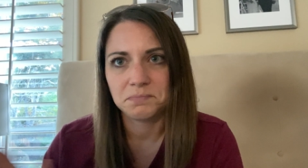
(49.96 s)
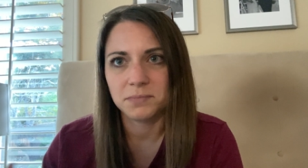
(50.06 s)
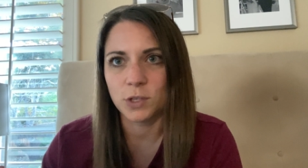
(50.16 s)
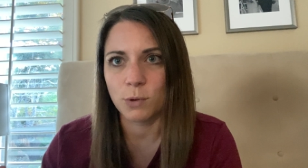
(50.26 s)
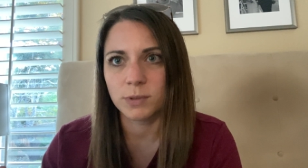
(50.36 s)

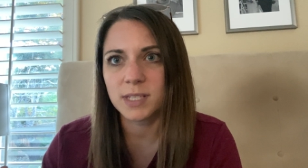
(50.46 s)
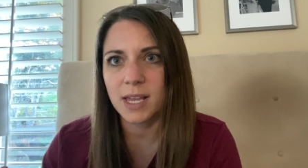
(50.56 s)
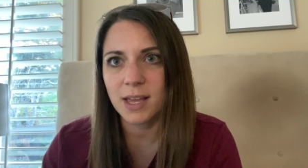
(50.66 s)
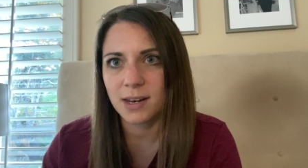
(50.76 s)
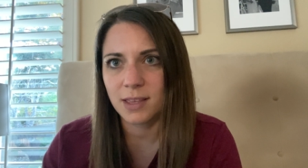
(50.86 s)
don't
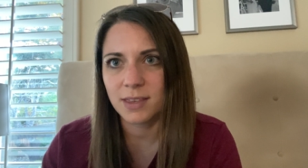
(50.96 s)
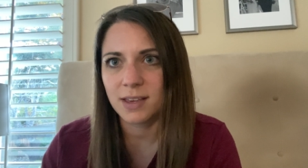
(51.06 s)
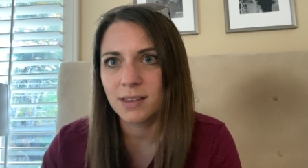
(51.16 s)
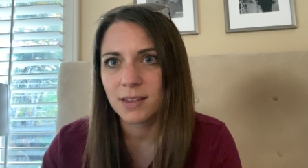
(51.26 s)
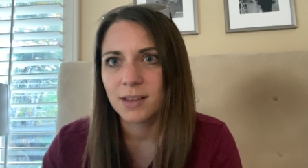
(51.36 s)
say
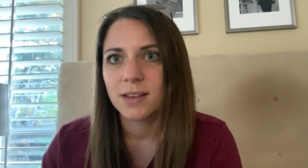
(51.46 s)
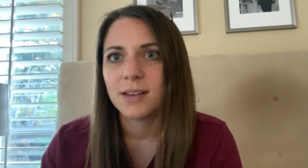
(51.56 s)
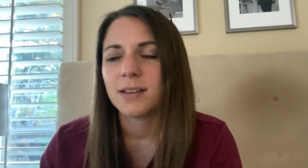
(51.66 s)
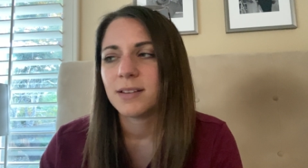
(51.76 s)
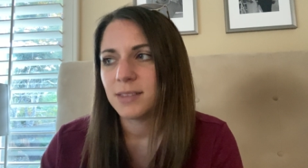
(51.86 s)
anything.
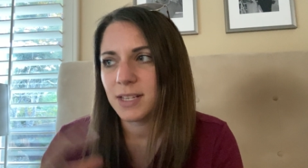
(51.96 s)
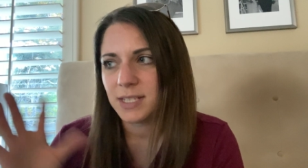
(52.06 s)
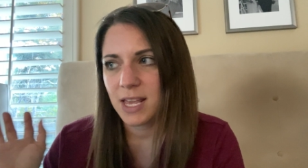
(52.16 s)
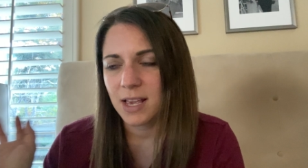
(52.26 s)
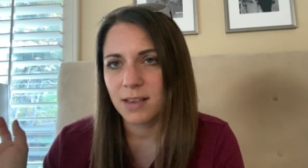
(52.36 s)

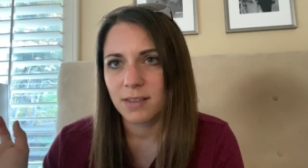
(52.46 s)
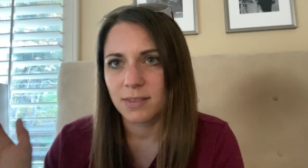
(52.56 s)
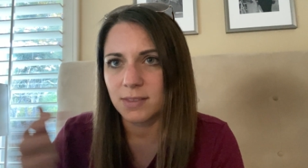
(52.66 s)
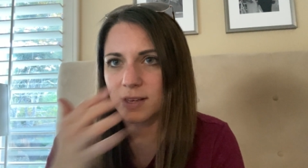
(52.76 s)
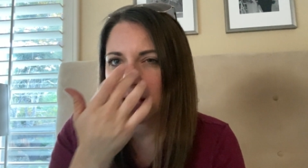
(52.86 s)

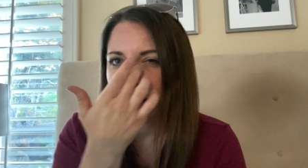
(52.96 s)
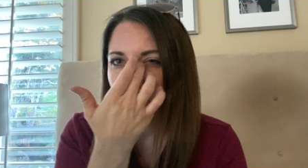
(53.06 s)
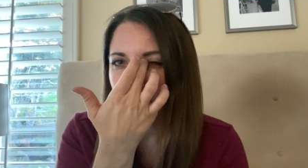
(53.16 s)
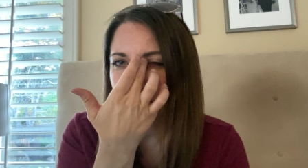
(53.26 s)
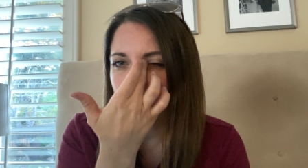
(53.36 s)
The
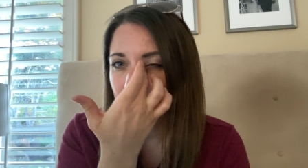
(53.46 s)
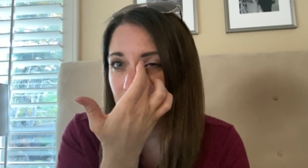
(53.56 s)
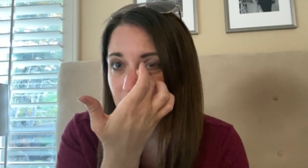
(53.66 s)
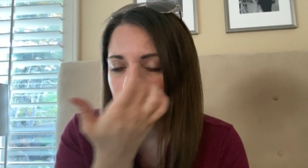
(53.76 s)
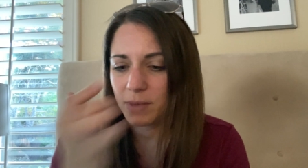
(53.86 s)
owls
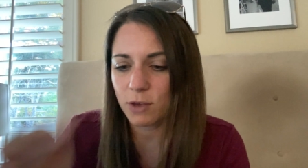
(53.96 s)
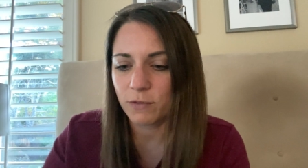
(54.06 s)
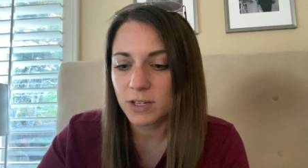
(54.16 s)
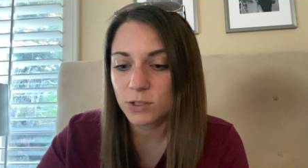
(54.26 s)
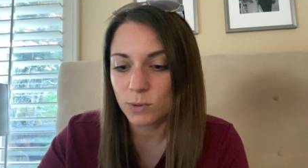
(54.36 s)
take
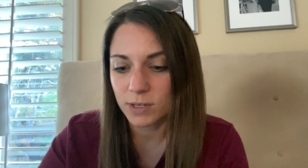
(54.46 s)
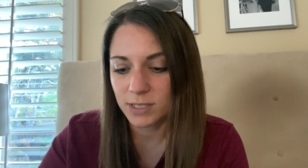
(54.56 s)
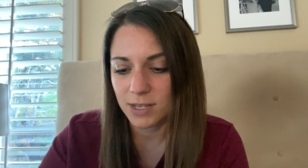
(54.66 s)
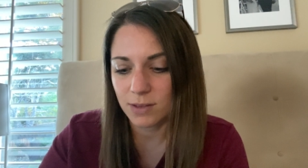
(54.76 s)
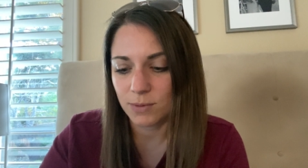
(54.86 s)
Gylfi and Soren
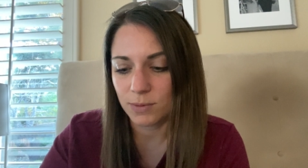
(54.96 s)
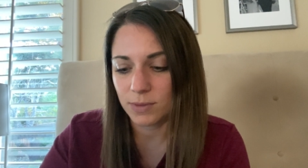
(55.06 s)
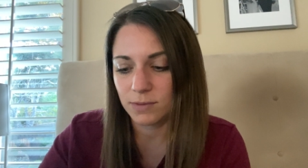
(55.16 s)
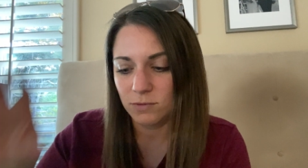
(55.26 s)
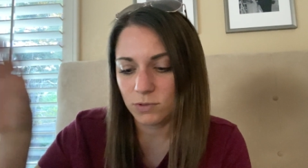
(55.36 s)
to
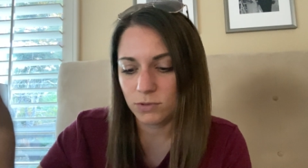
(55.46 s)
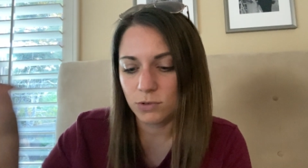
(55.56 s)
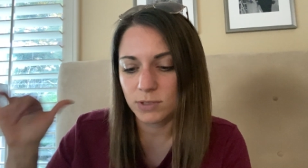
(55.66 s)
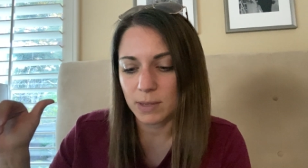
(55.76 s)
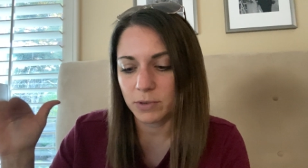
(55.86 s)

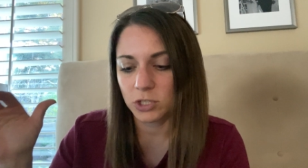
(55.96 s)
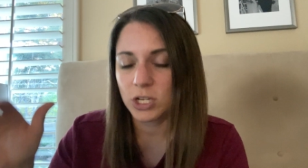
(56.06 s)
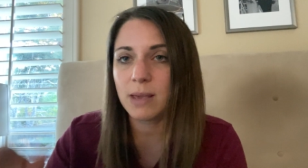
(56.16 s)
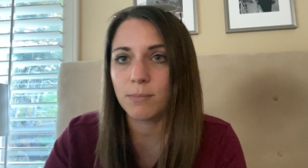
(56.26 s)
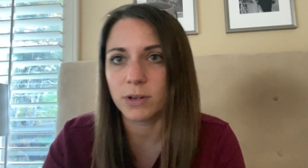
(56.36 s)
two separate
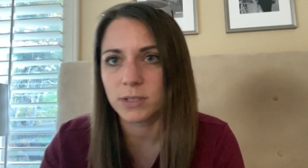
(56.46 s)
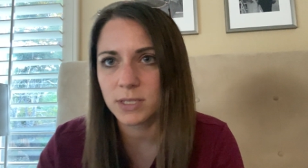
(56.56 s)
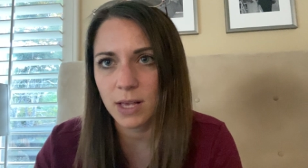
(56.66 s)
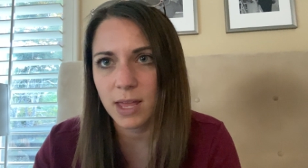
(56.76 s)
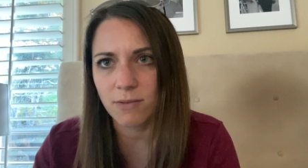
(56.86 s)
chambers
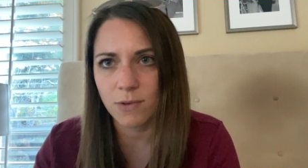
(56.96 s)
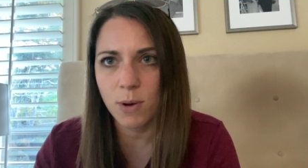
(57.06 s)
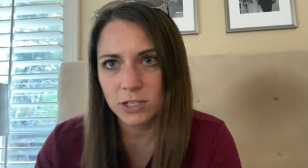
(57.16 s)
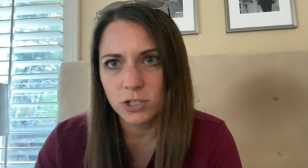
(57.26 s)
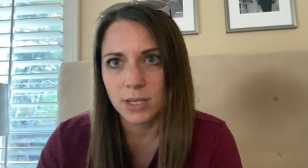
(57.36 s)
to kind of
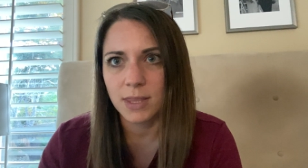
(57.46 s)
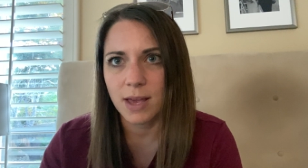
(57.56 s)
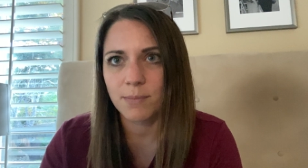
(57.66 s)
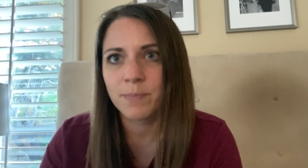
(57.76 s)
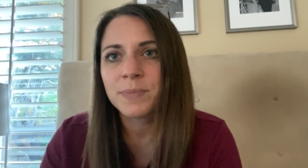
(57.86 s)
question
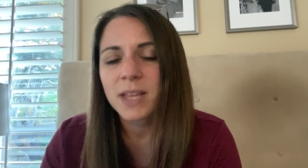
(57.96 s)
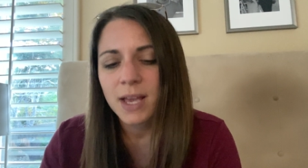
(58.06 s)
them.